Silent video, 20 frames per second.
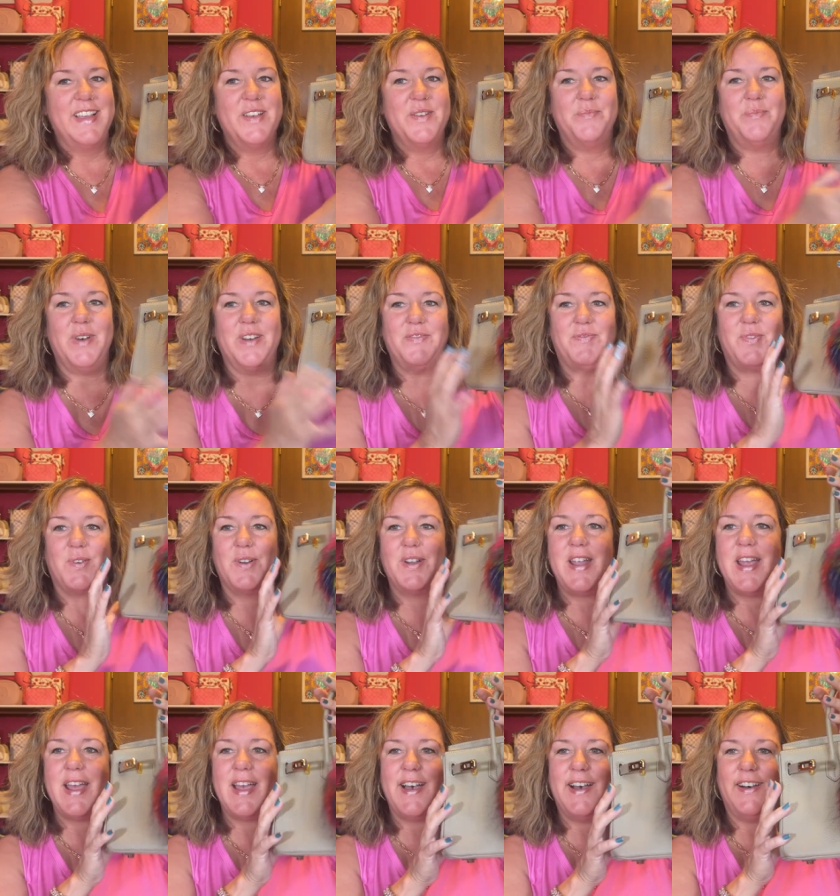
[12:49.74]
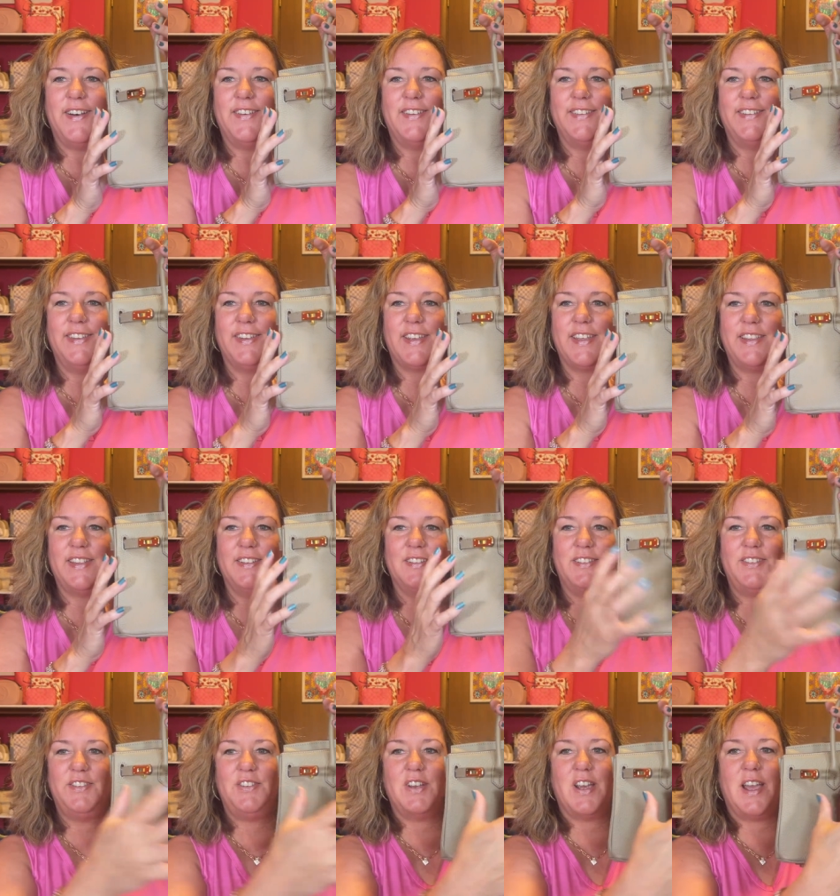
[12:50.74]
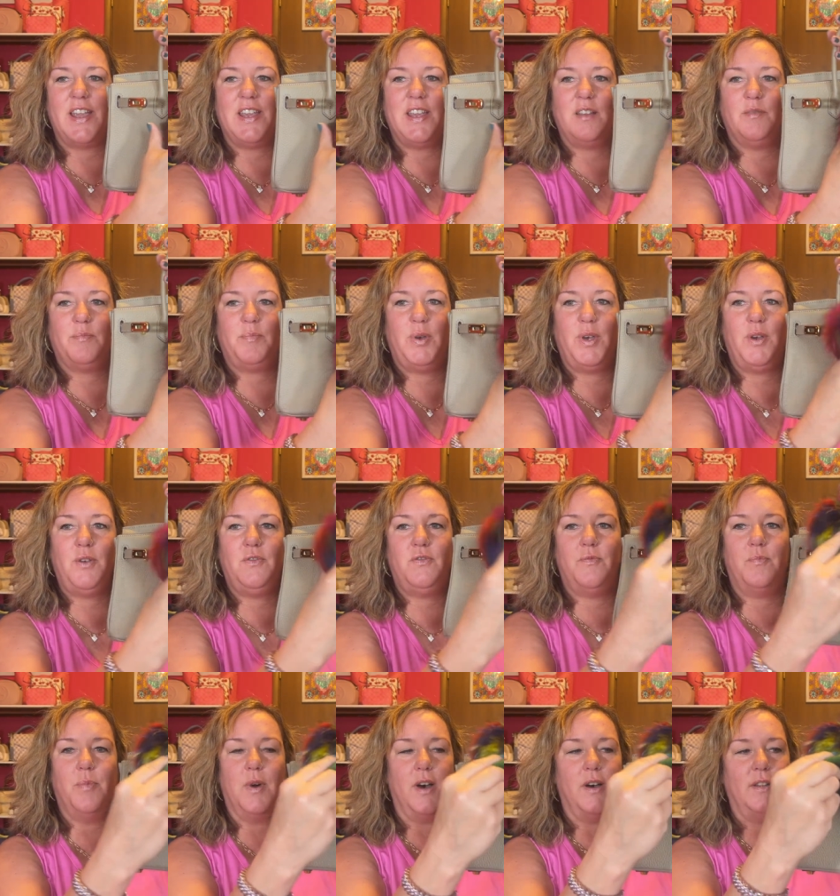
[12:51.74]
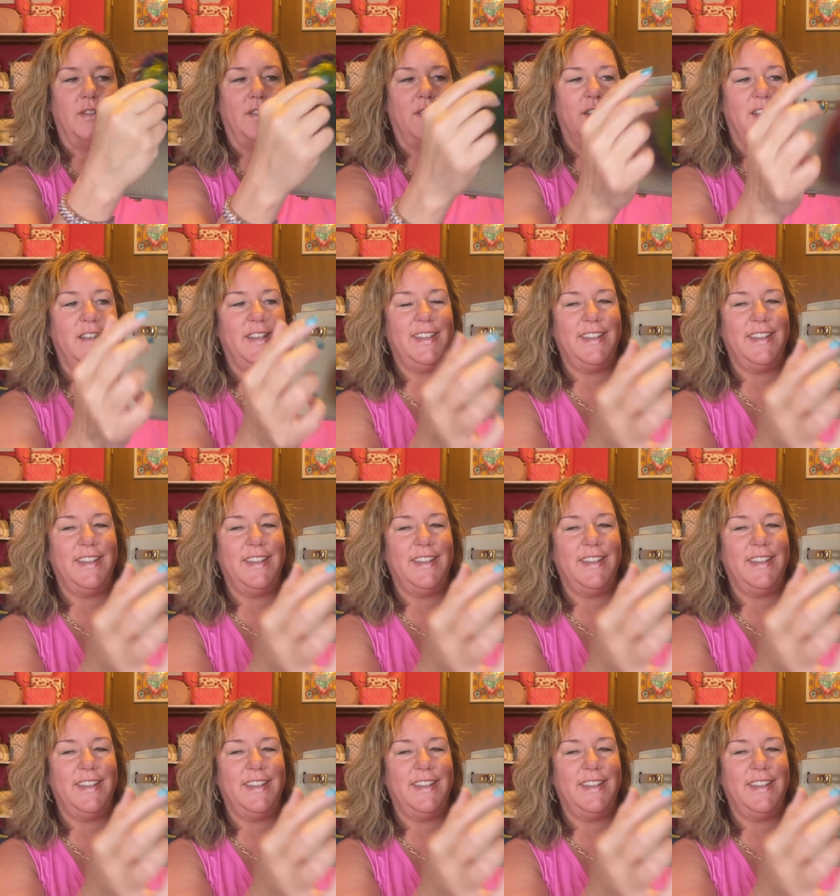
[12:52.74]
But for now, look at this giant poof ball on.